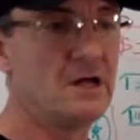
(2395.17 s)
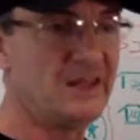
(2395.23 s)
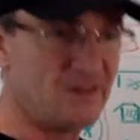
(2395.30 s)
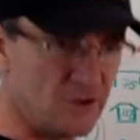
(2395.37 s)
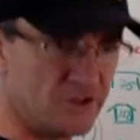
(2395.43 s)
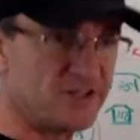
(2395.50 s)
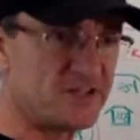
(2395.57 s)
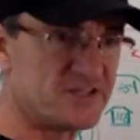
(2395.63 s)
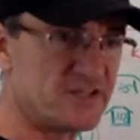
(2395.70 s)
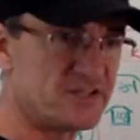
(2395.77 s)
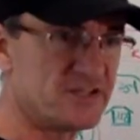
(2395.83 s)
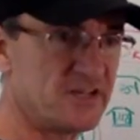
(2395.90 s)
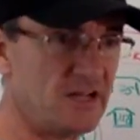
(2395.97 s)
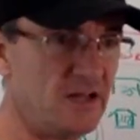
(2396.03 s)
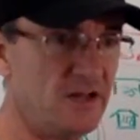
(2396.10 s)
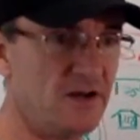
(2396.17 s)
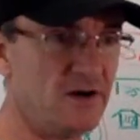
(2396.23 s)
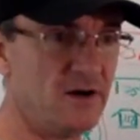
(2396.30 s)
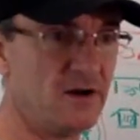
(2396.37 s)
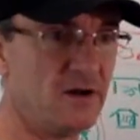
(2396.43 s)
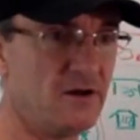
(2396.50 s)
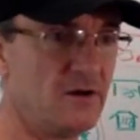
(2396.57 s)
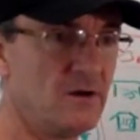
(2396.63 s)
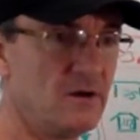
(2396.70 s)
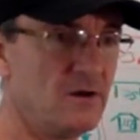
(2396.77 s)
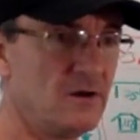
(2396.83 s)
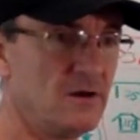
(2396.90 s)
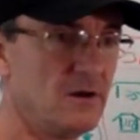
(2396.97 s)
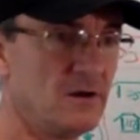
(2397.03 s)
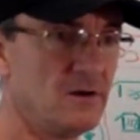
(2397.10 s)
Not as a seller,
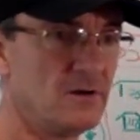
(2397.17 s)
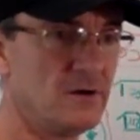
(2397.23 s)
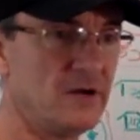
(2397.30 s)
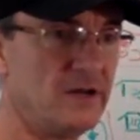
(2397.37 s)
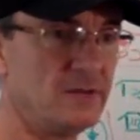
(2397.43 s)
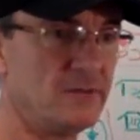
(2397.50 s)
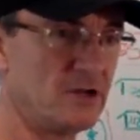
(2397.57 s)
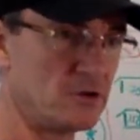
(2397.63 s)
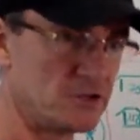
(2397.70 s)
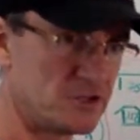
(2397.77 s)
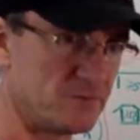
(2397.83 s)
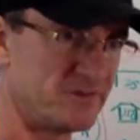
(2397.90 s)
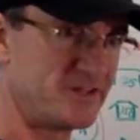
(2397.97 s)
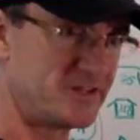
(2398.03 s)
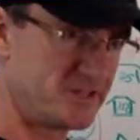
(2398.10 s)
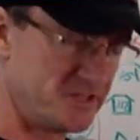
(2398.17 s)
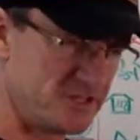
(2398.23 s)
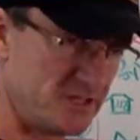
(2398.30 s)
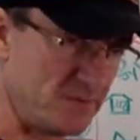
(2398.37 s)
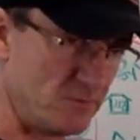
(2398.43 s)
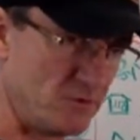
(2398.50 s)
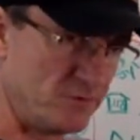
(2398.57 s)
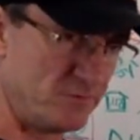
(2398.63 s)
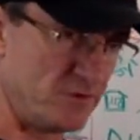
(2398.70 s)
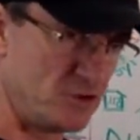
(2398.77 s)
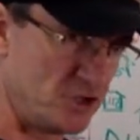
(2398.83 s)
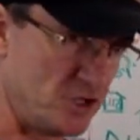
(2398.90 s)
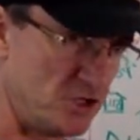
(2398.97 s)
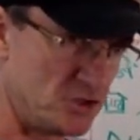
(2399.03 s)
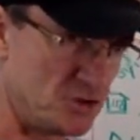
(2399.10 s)
right? Because of the system, what we
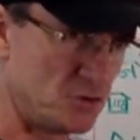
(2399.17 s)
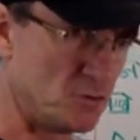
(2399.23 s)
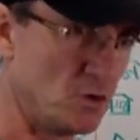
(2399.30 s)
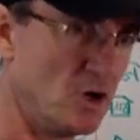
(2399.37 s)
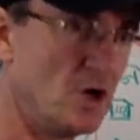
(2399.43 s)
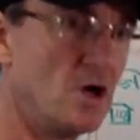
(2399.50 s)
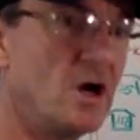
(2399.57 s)
teach you.